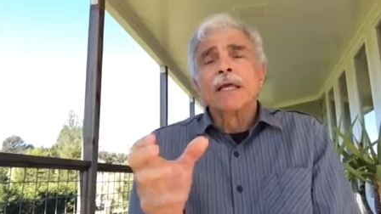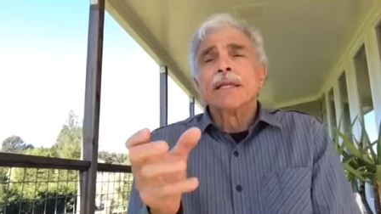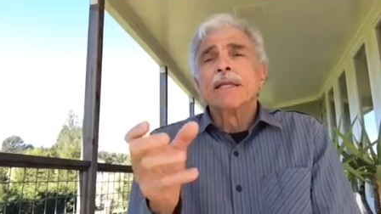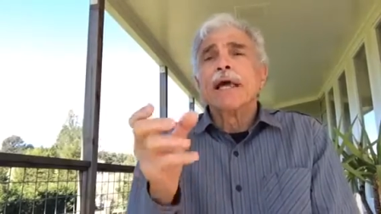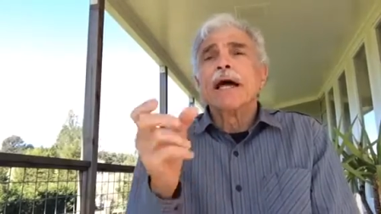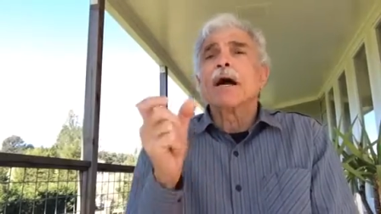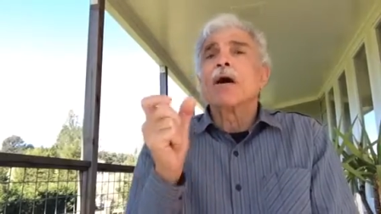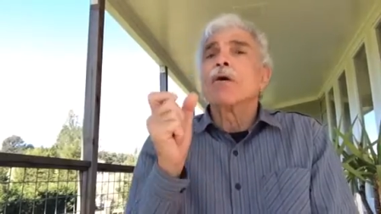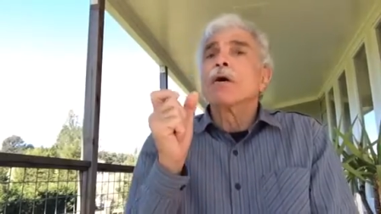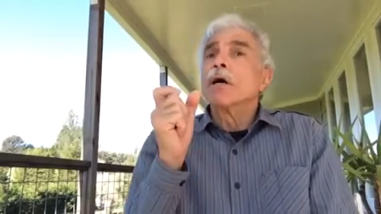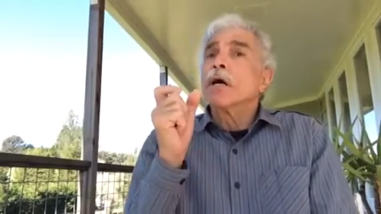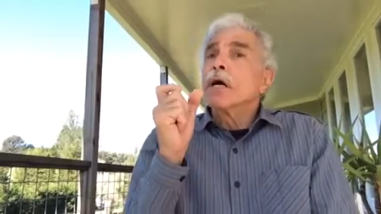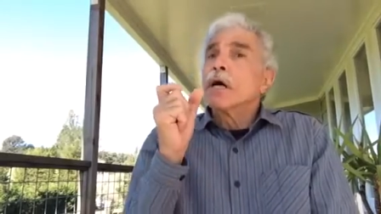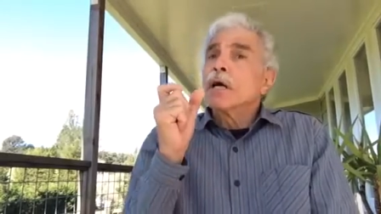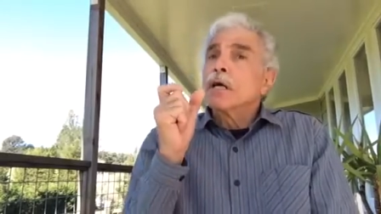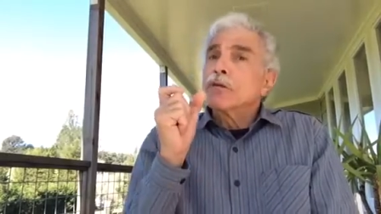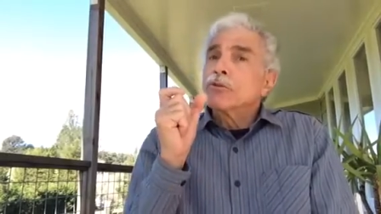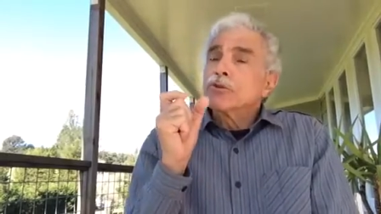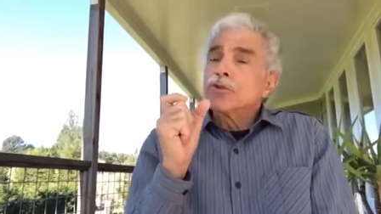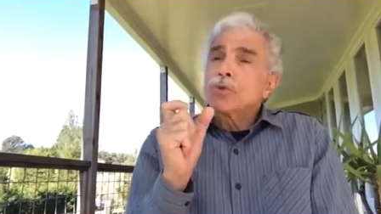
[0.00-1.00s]
Now,
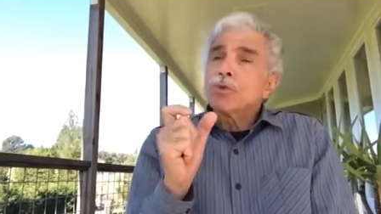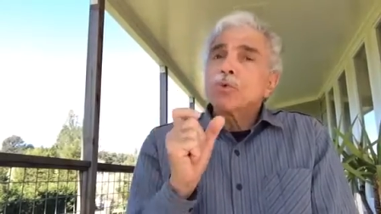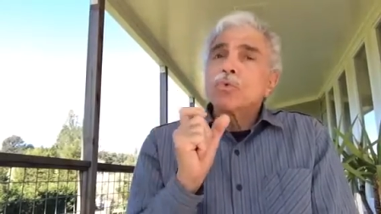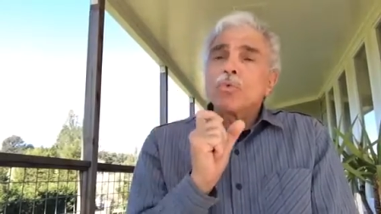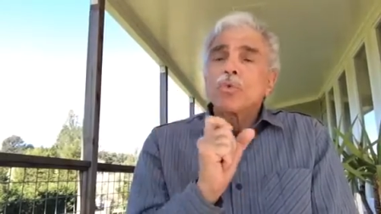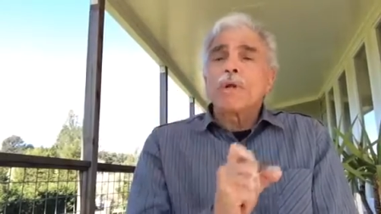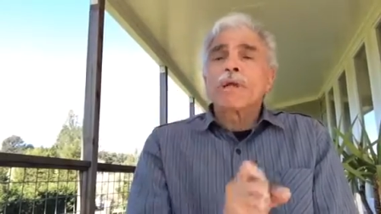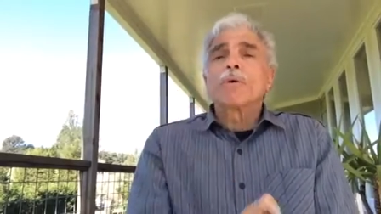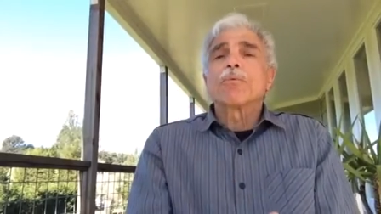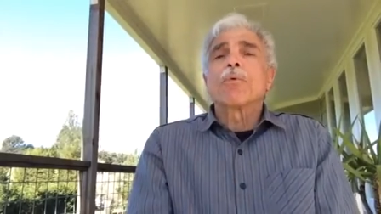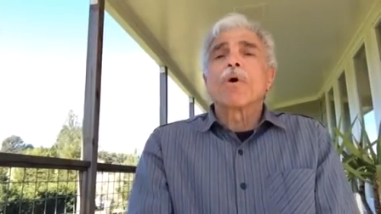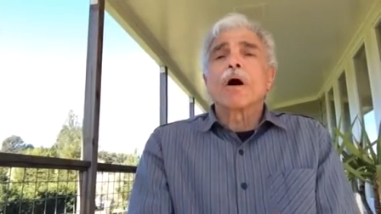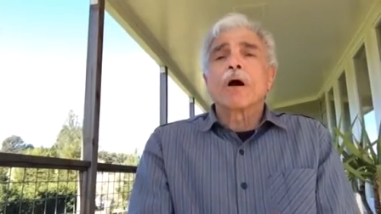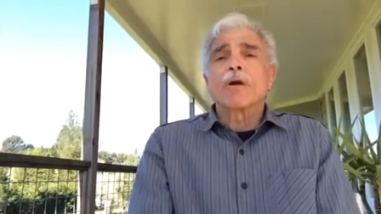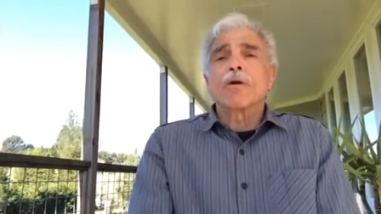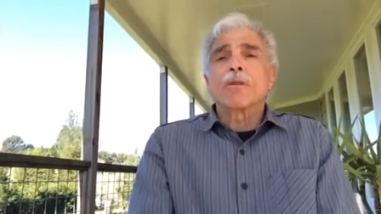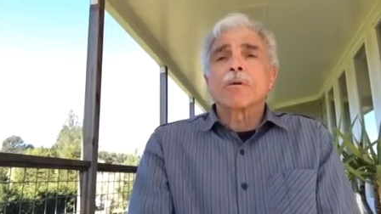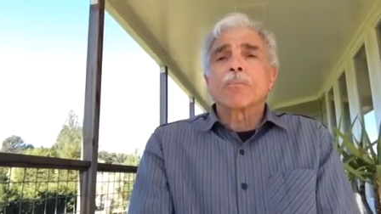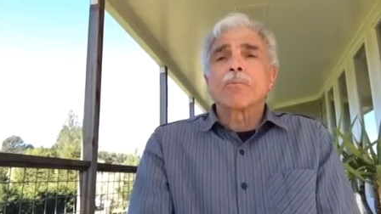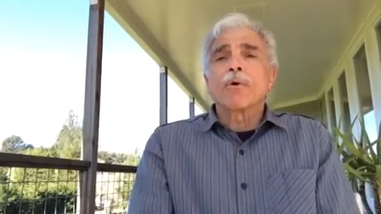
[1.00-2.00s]
to
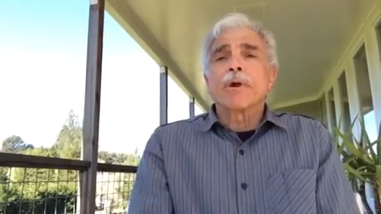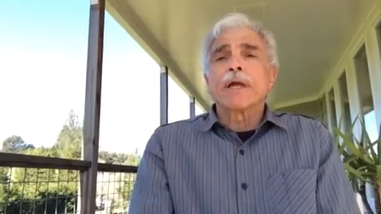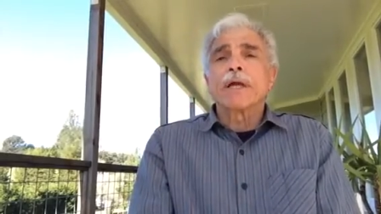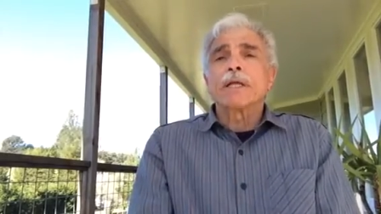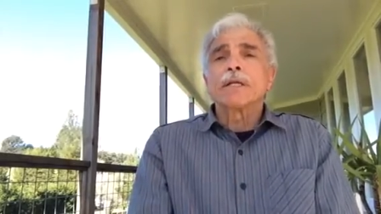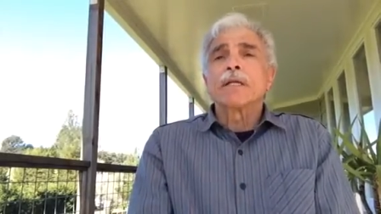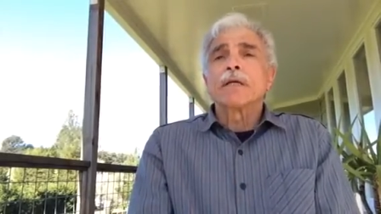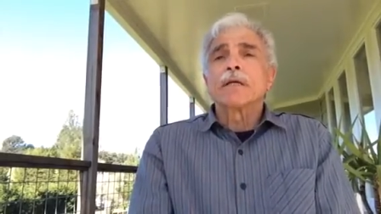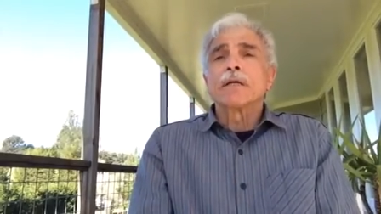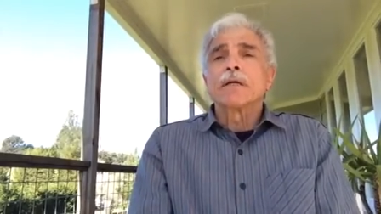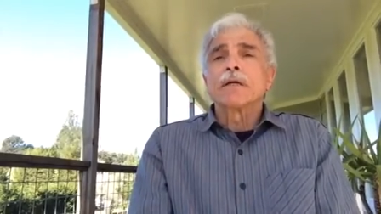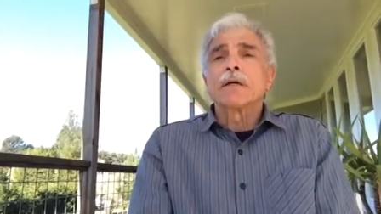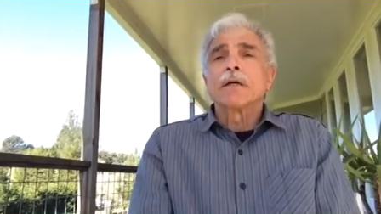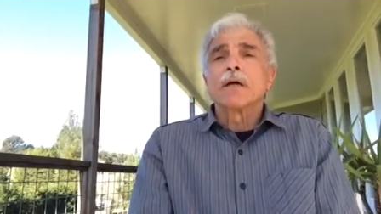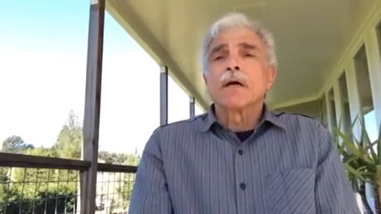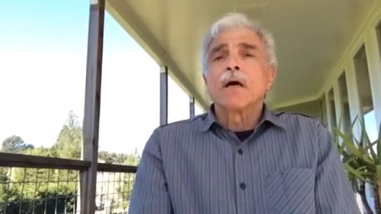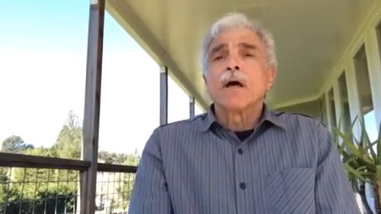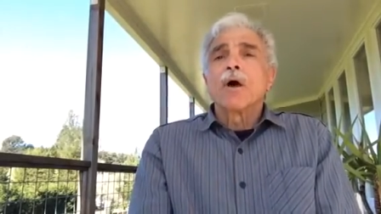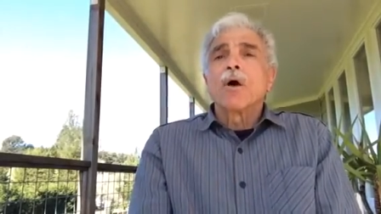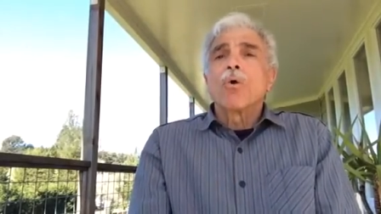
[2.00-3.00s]
rewire the brain,
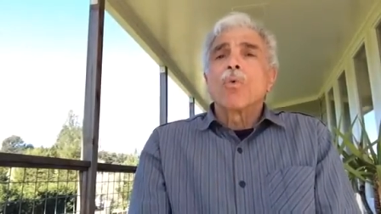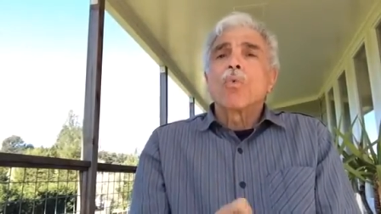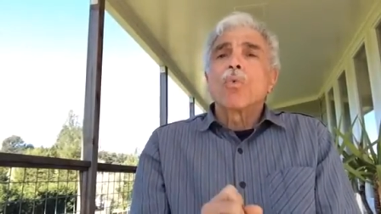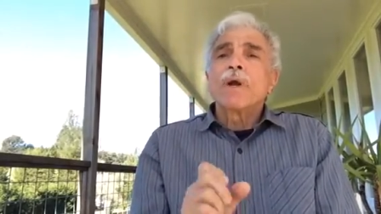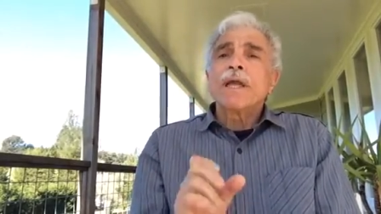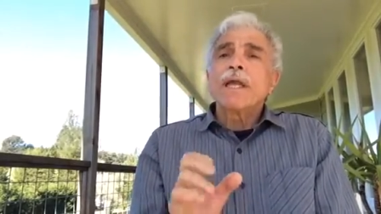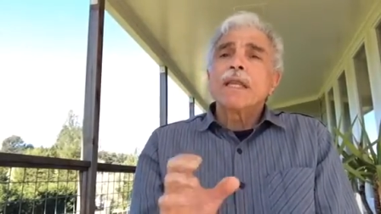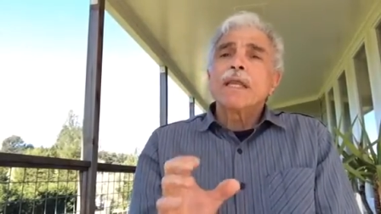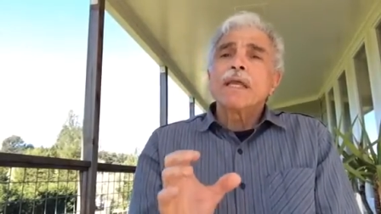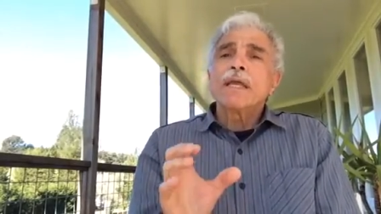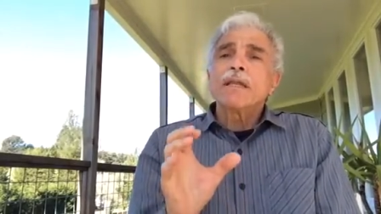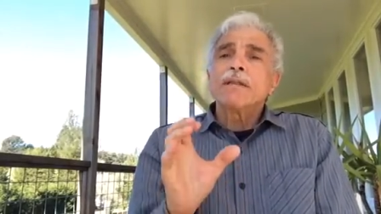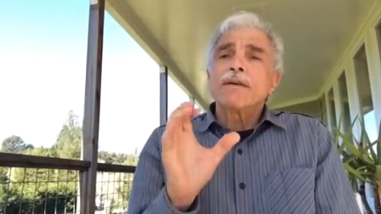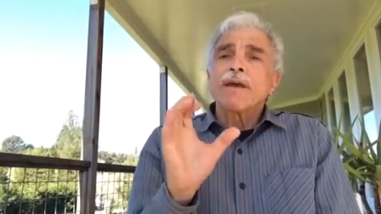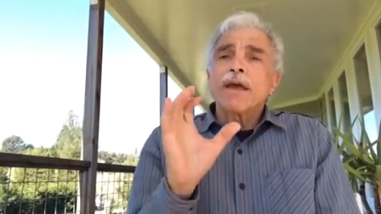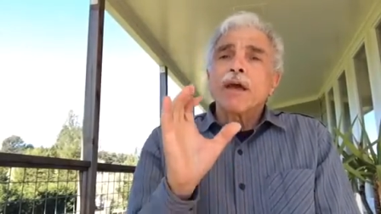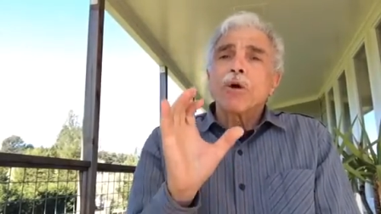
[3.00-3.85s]
we need to